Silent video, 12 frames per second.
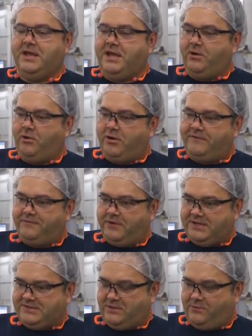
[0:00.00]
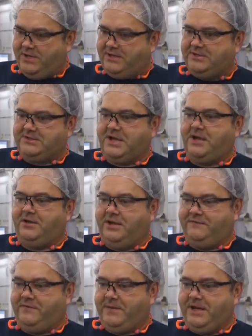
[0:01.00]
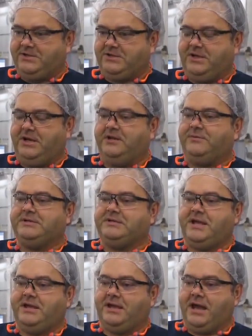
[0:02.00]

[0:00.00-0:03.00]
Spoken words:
In order for us to reconcile information, it would take